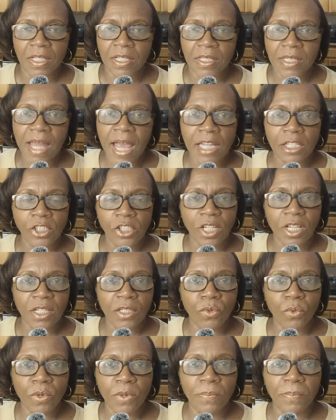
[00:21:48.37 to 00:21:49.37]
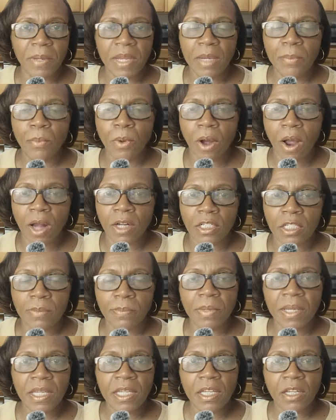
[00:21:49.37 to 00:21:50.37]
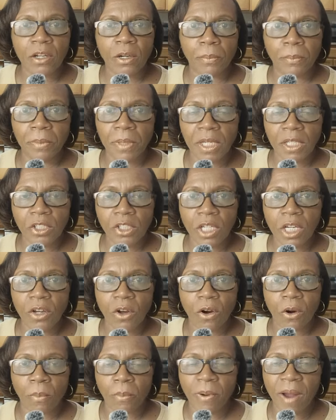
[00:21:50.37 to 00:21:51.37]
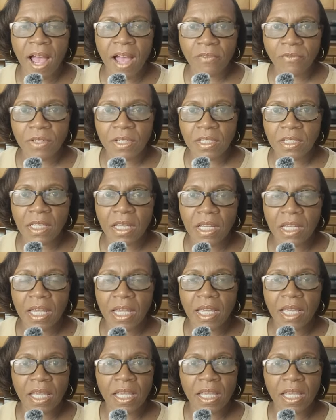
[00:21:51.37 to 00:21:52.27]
It's not just when people are speaking or preaching or prophecy,